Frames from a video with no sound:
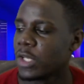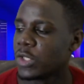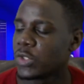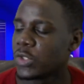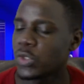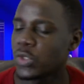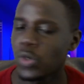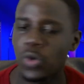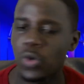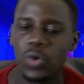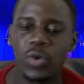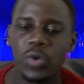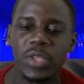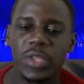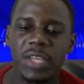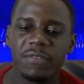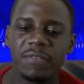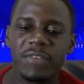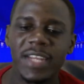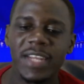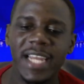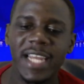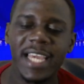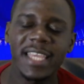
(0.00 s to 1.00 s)
so they
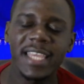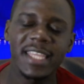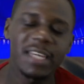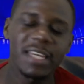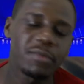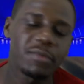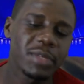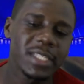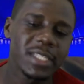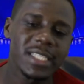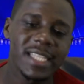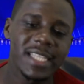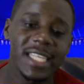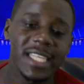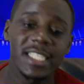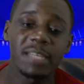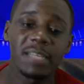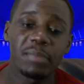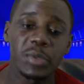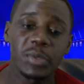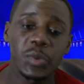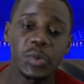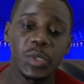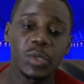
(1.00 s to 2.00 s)
feel like they're
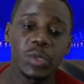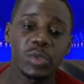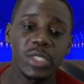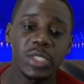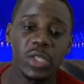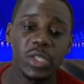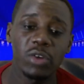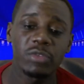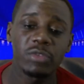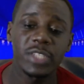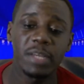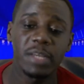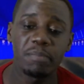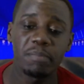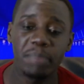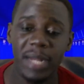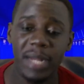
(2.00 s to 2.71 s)
supposed to sell off some